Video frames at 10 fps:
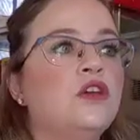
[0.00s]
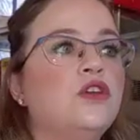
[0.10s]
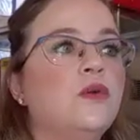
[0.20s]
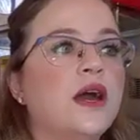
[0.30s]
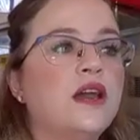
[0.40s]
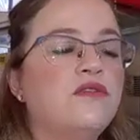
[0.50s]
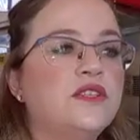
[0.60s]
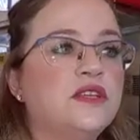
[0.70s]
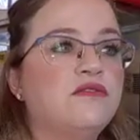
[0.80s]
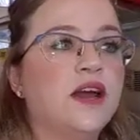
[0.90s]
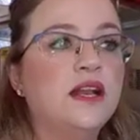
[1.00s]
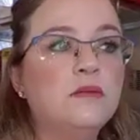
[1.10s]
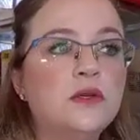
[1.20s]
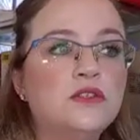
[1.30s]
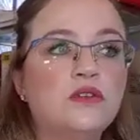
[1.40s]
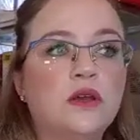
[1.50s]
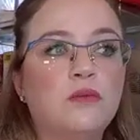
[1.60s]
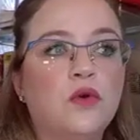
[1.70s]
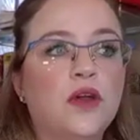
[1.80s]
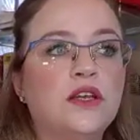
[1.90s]
UIF is available to
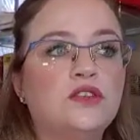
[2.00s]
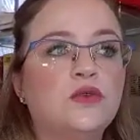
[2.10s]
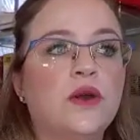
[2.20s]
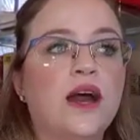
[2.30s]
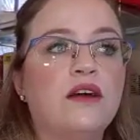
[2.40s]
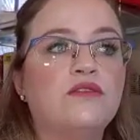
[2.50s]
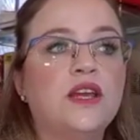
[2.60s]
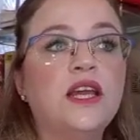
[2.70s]
employees who have